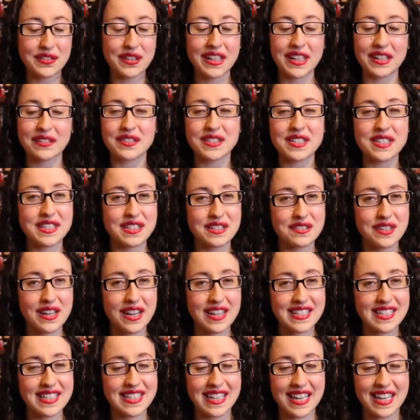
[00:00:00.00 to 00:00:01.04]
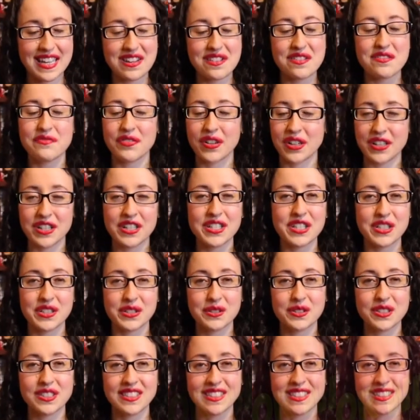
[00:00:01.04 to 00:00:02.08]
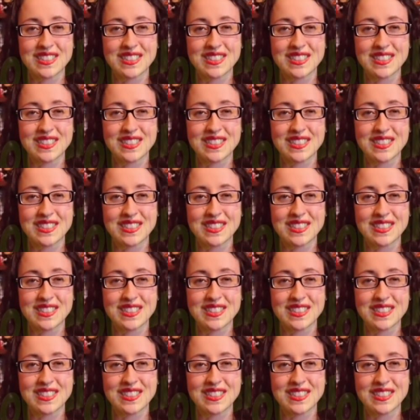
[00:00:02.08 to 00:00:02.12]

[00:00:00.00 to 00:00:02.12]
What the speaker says: and I will see you guys again very soon.